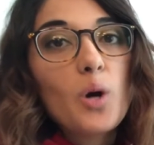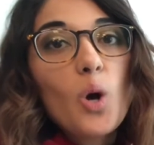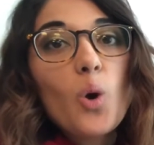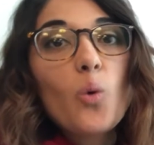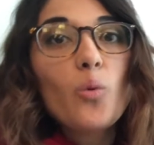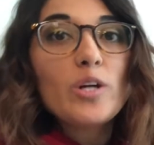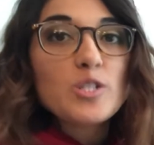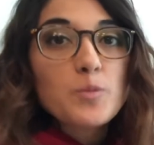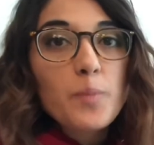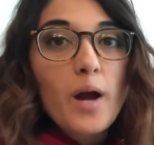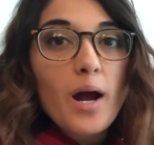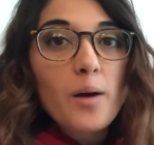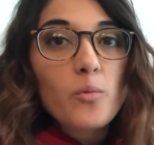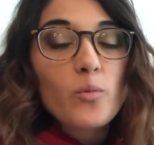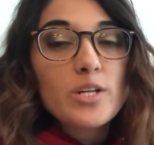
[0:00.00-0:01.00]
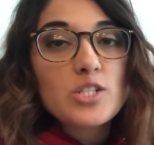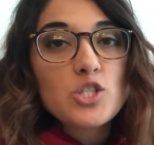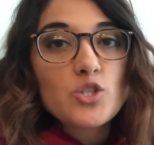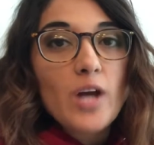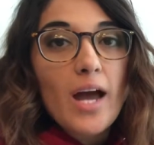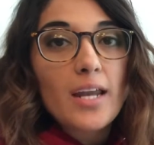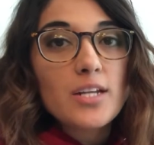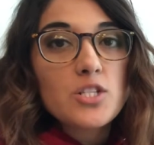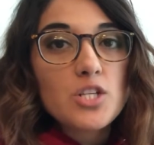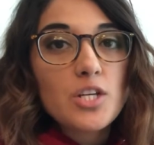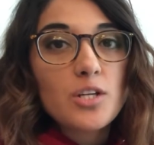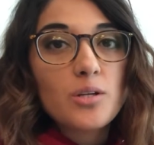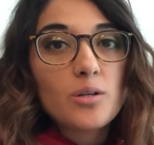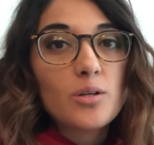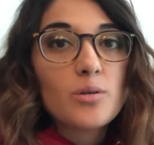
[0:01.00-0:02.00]
which strategy
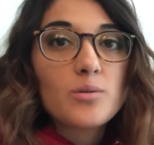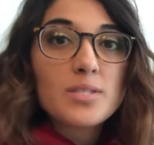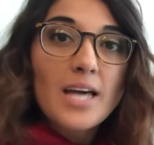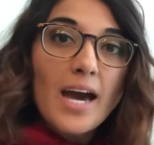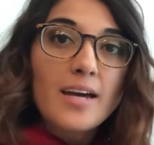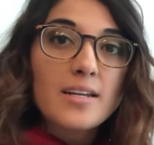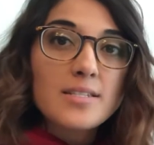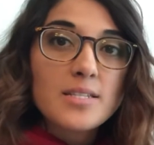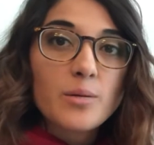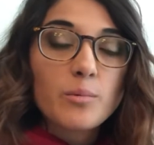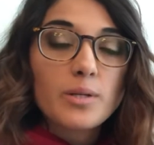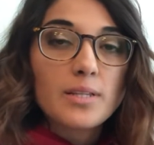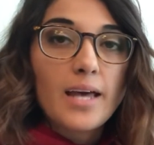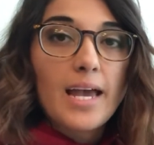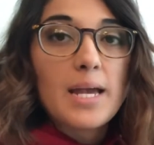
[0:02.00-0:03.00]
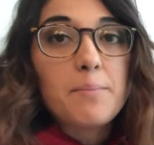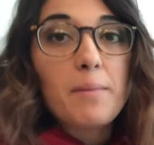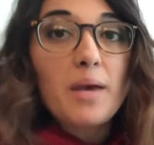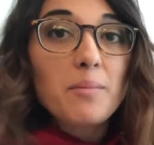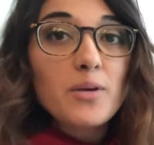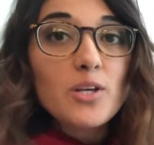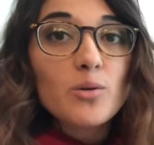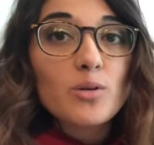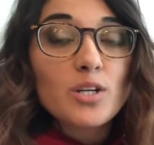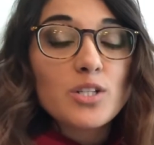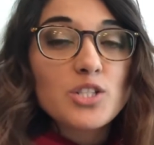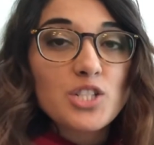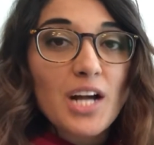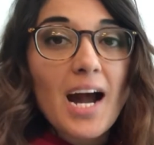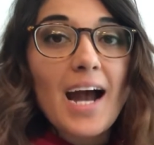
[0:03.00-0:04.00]
you use, how does it relate. Maybe you
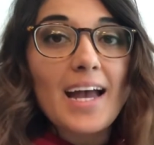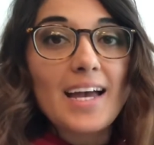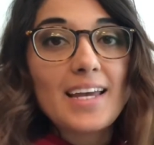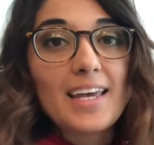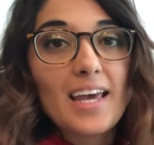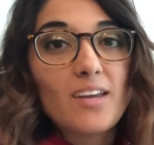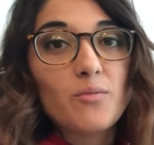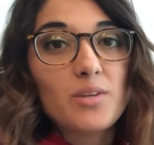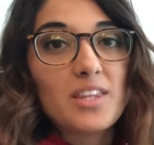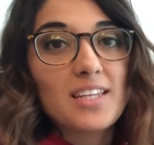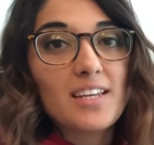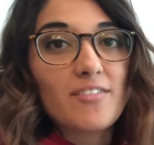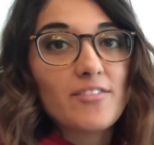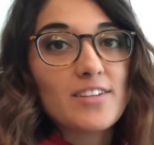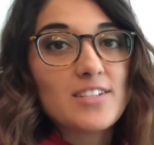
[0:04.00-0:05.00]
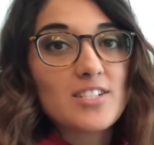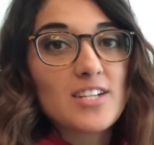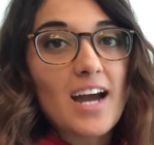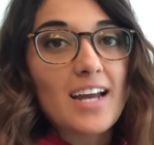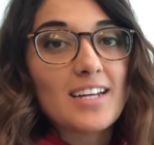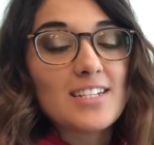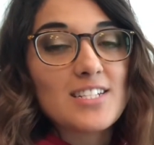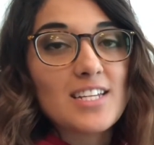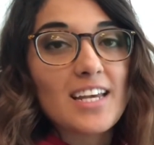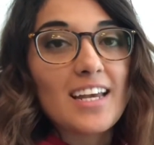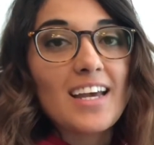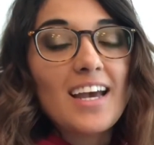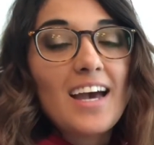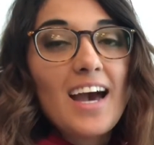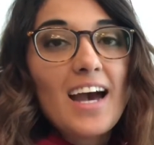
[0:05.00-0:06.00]
could try again with a different
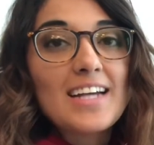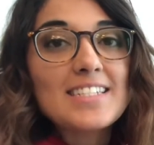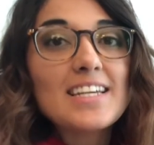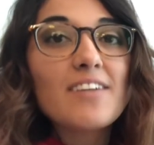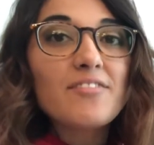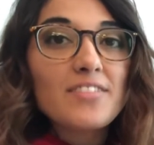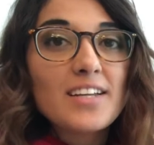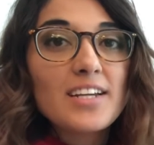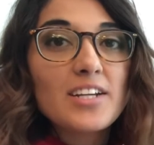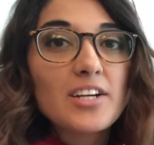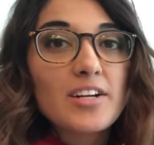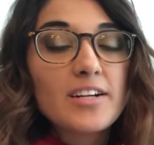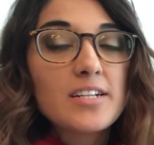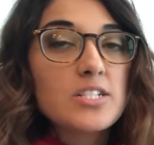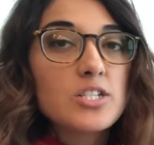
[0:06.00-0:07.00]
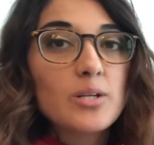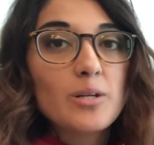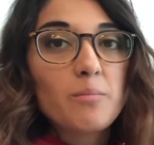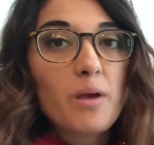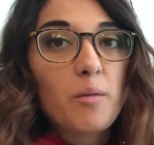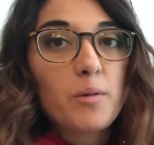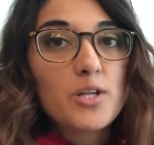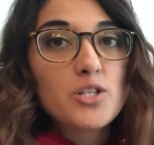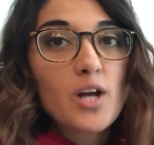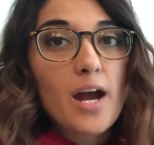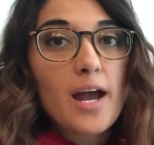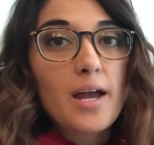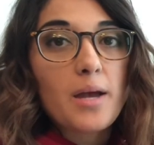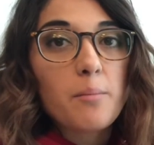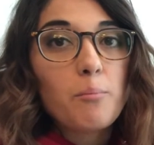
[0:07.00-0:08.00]
strategy. I definitely encourage you to maybe
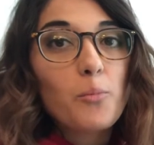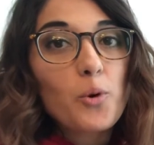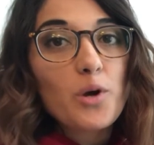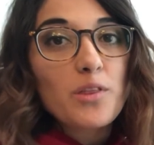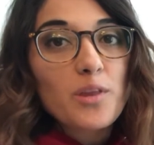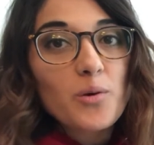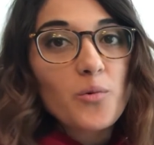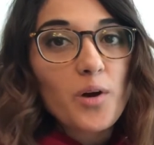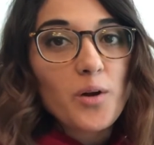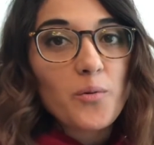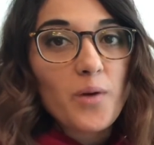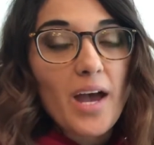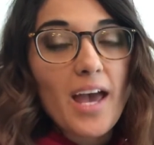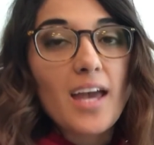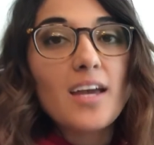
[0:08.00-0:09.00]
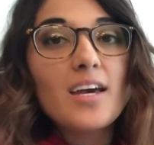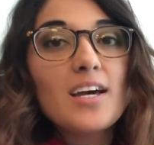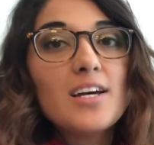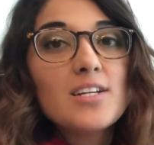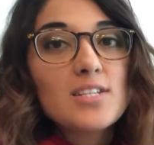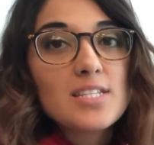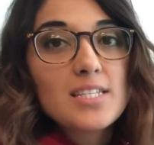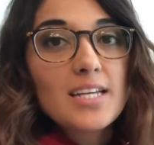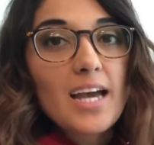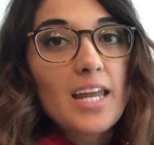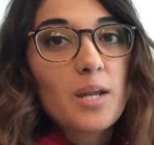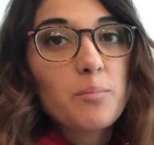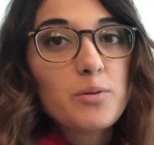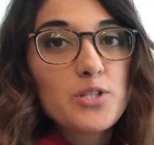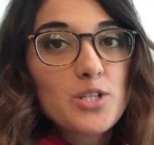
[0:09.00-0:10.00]
try more than one way just to
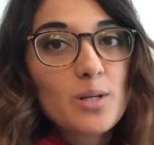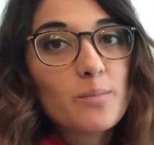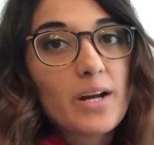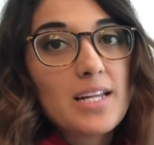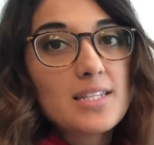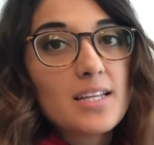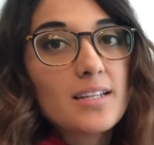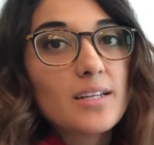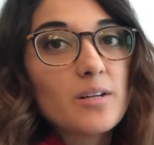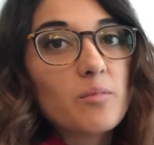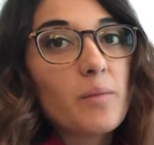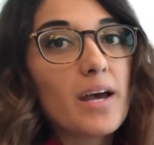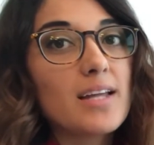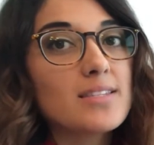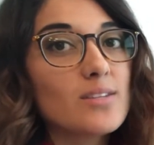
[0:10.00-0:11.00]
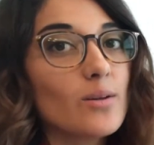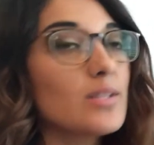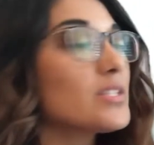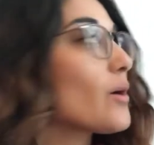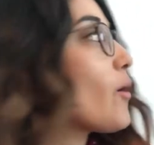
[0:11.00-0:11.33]
kind of push your brains a little bit. So let's go